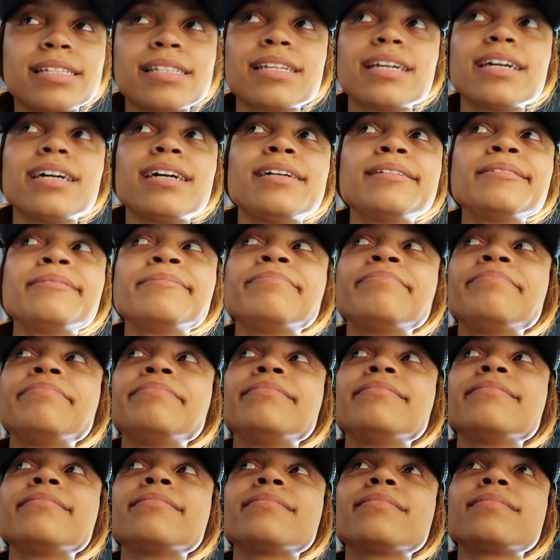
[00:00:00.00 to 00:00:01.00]
So,
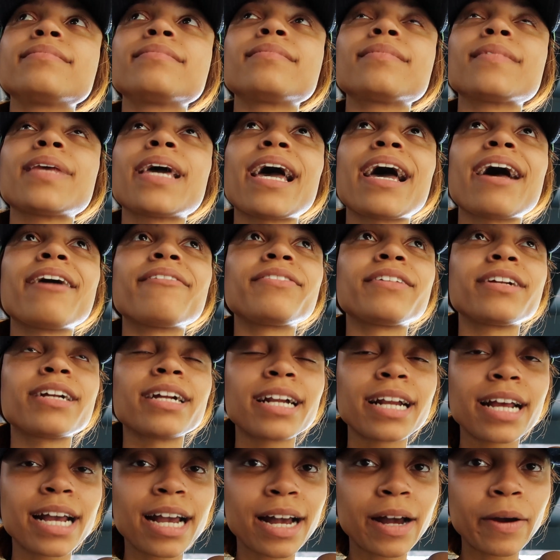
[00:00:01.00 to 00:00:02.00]

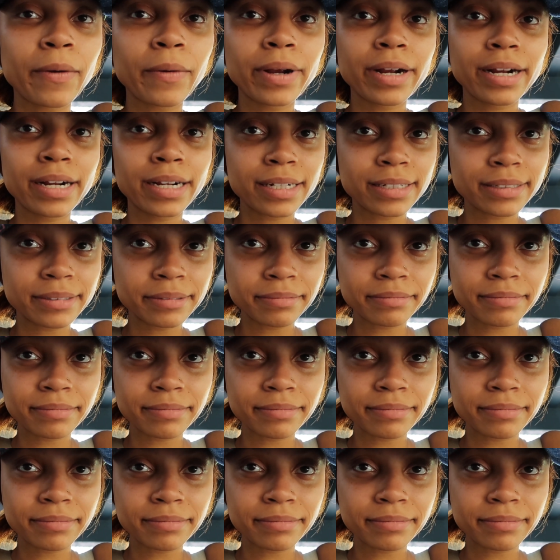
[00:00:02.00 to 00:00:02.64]
after an hour,